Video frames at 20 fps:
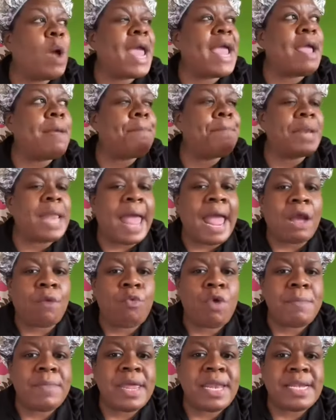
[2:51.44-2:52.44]
way black
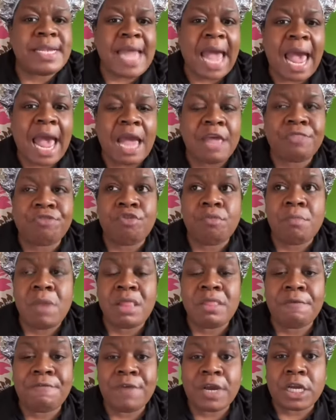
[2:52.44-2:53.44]
women die through
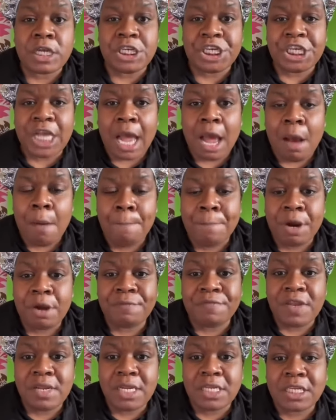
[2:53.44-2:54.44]
motherfucking
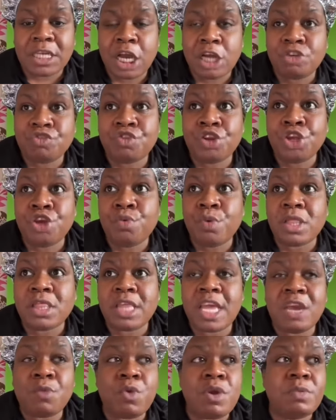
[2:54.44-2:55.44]
childbirth in this country, you
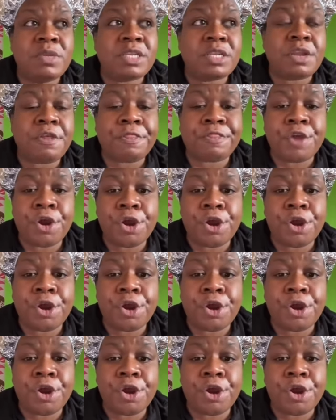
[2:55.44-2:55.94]
would think we was in a